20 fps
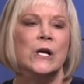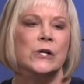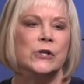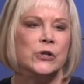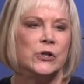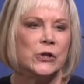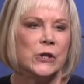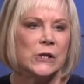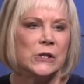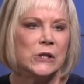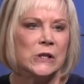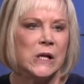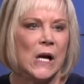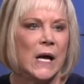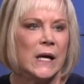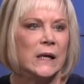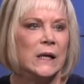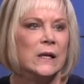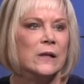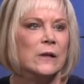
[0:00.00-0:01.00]
just
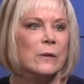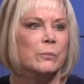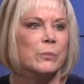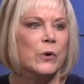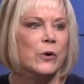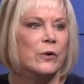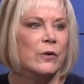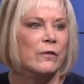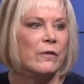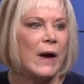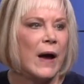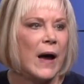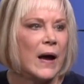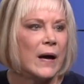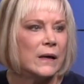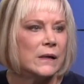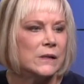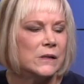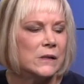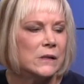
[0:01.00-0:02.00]
like in the book of
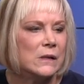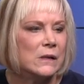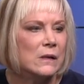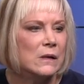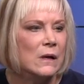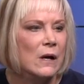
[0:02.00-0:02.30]
Acts.